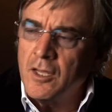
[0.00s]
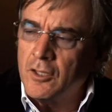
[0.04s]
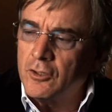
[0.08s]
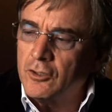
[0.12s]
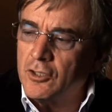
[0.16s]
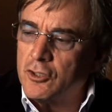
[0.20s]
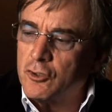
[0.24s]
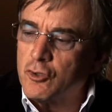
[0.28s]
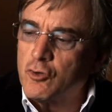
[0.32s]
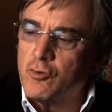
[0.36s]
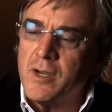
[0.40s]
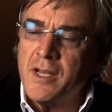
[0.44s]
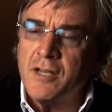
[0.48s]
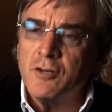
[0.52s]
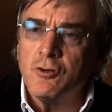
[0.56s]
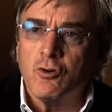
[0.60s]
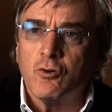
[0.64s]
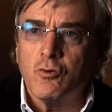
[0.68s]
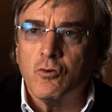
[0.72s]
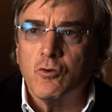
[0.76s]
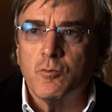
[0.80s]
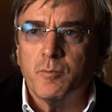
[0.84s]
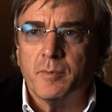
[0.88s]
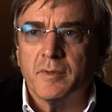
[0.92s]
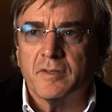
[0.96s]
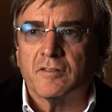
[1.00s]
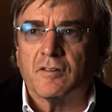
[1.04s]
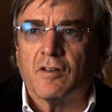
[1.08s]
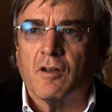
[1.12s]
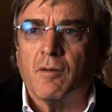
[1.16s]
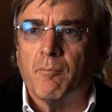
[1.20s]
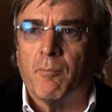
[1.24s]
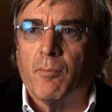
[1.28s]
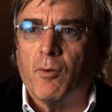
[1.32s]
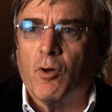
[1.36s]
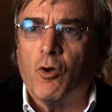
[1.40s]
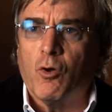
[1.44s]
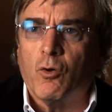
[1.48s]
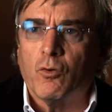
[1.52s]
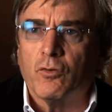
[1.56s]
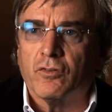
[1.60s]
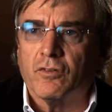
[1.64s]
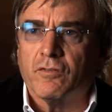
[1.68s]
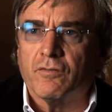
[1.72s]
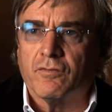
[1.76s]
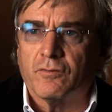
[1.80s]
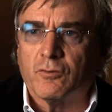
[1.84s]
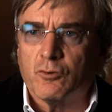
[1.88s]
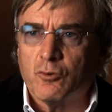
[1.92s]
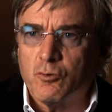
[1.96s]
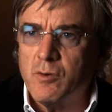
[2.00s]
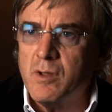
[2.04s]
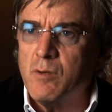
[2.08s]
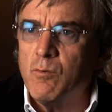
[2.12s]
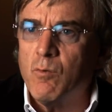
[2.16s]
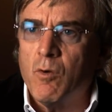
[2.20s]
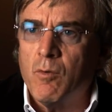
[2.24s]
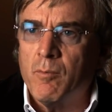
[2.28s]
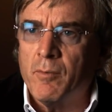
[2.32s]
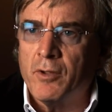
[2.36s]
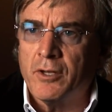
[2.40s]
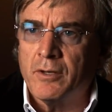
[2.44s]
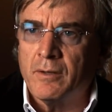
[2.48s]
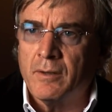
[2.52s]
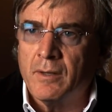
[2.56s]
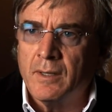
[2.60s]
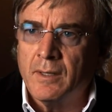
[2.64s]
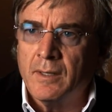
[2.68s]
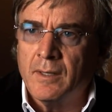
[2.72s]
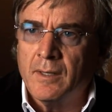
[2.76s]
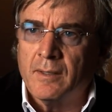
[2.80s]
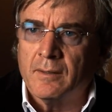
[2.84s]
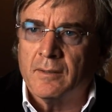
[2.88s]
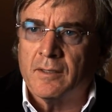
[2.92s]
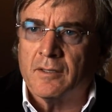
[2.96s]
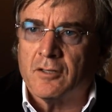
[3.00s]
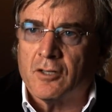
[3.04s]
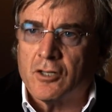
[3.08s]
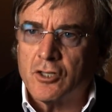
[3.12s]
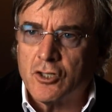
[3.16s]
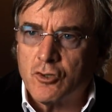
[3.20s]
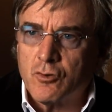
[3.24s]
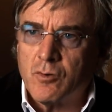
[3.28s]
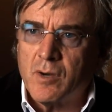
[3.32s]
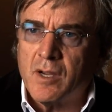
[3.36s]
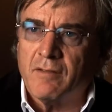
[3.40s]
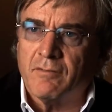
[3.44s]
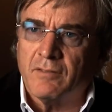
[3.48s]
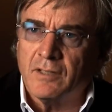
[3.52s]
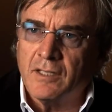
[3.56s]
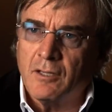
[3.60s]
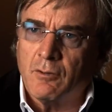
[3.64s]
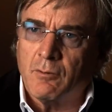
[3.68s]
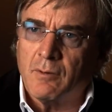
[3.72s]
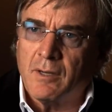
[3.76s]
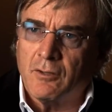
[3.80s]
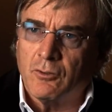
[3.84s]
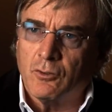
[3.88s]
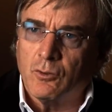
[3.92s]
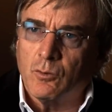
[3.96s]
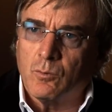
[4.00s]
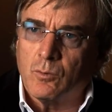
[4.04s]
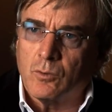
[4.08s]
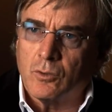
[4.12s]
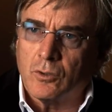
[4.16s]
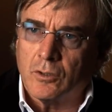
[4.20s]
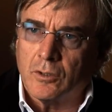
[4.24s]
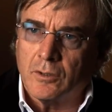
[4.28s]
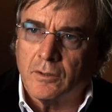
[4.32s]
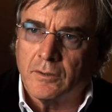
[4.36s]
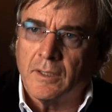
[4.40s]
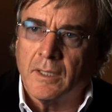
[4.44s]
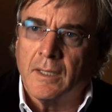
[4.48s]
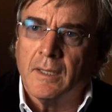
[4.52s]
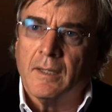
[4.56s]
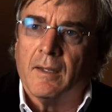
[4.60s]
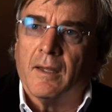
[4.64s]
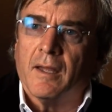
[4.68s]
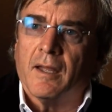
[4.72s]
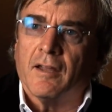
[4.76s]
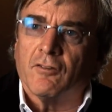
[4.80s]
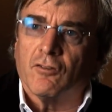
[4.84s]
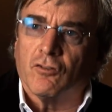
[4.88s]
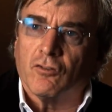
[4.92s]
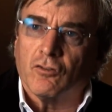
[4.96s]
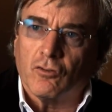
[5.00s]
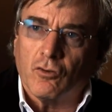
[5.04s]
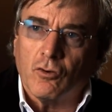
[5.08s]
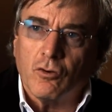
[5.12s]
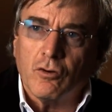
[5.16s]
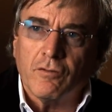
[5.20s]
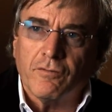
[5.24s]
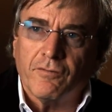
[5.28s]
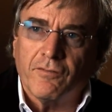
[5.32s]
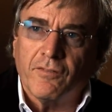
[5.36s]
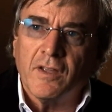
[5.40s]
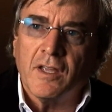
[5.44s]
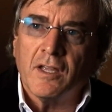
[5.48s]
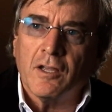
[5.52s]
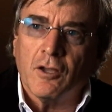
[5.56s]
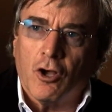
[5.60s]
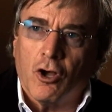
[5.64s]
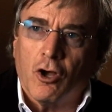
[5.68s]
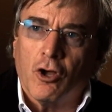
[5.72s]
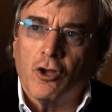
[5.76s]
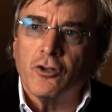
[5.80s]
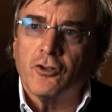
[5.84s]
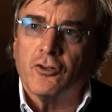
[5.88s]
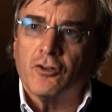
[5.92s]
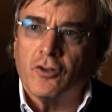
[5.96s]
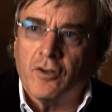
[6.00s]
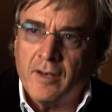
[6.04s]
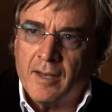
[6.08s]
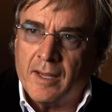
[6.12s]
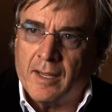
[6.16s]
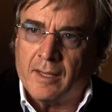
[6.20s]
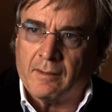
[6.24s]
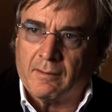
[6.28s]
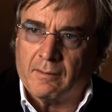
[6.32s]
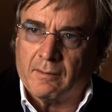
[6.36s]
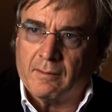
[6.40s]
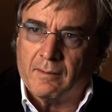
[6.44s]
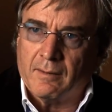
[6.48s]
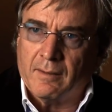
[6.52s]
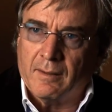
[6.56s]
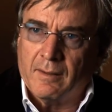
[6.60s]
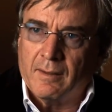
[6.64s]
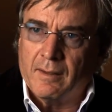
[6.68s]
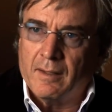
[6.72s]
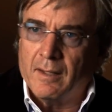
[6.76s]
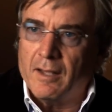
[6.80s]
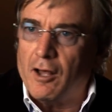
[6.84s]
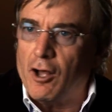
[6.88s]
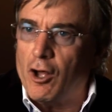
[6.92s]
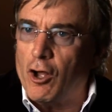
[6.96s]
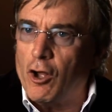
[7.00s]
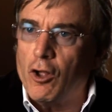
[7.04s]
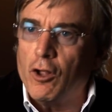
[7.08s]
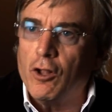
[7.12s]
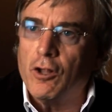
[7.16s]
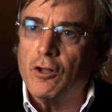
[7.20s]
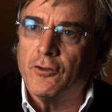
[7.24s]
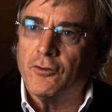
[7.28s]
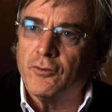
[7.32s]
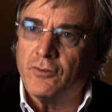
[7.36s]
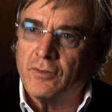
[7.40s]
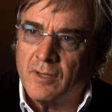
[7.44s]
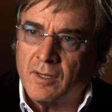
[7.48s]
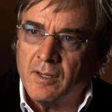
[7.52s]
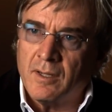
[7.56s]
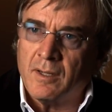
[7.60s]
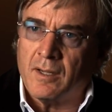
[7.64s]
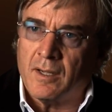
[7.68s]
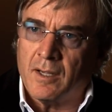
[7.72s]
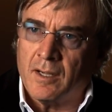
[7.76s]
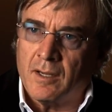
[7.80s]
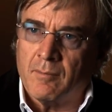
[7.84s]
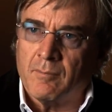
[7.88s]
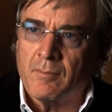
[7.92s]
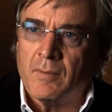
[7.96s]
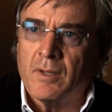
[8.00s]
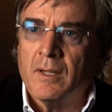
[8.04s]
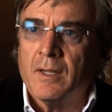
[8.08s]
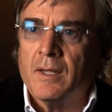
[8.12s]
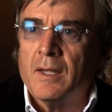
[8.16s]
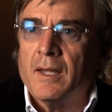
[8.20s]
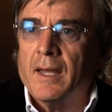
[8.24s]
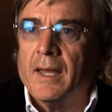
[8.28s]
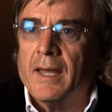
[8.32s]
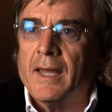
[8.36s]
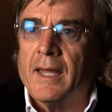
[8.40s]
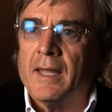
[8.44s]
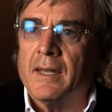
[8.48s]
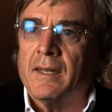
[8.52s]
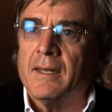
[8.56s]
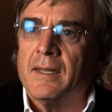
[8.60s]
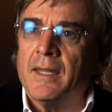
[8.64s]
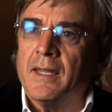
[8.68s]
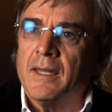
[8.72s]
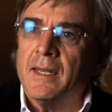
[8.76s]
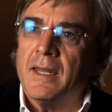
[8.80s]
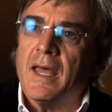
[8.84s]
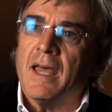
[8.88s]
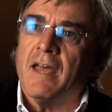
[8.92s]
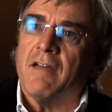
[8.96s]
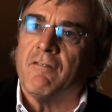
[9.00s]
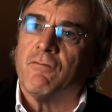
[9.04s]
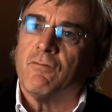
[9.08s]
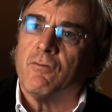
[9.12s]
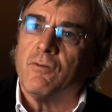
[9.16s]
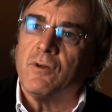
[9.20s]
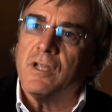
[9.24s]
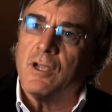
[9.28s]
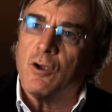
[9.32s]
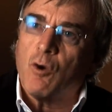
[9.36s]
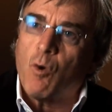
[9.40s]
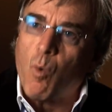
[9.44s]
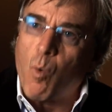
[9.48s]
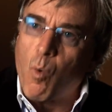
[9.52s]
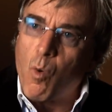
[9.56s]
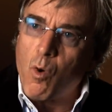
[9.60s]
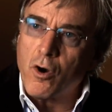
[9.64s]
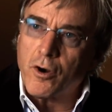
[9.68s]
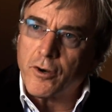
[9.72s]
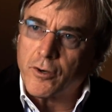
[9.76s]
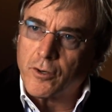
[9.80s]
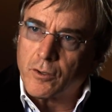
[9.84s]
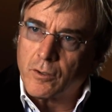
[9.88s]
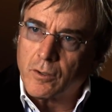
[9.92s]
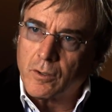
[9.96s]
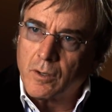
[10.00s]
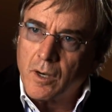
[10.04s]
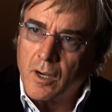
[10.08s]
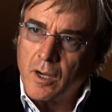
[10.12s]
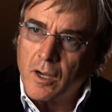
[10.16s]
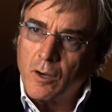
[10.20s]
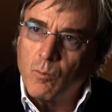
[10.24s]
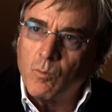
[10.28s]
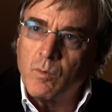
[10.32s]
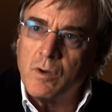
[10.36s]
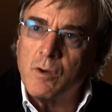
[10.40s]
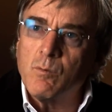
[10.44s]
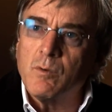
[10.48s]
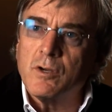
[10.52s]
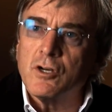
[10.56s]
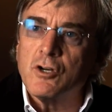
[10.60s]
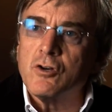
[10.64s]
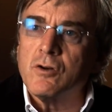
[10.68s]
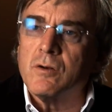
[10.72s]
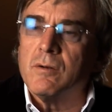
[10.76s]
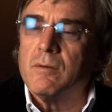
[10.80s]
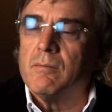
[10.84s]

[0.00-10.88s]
The Trend Group is composed of three women that are traveling around the world and surfing on the net all the time. And then every quarter, we would